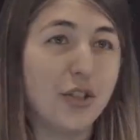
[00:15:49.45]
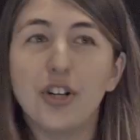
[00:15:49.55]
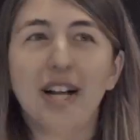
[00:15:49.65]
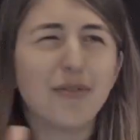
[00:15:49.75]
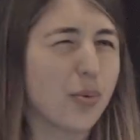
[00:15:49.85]

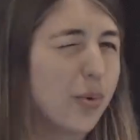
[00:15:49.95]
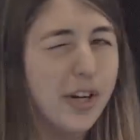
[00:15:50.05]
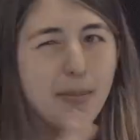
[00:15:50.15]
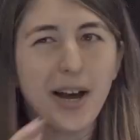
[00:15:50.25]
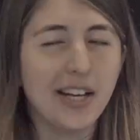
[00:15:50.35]
don't have to
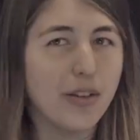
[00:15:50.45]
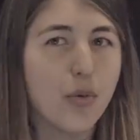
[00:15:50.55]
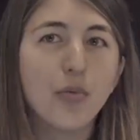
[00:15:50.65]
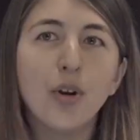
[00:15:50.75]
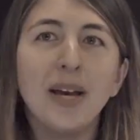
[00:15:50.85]
worry about any of
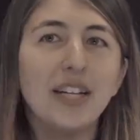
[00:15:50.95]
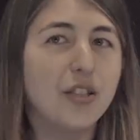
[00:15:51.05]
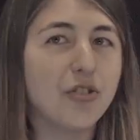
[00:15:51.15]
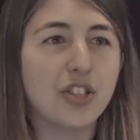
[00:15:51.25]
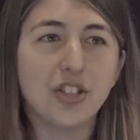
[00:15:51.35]
the
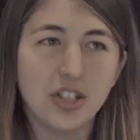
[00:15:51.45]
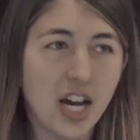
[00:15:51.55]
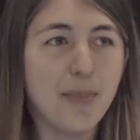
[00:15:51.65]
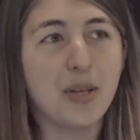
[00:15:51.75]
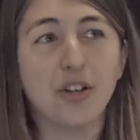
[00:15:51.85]
formatting. You just start
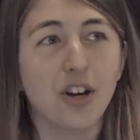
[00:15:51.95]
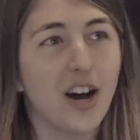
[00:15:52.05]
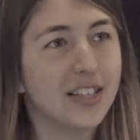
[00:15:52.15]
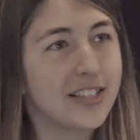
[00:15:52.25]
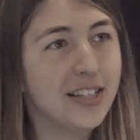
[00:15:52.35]
typing your
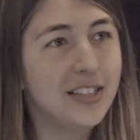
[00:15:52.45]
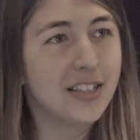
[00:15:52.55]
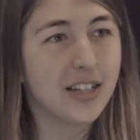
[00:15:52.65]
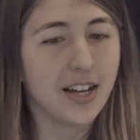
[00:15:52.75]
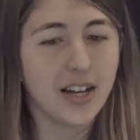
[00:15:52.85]
content.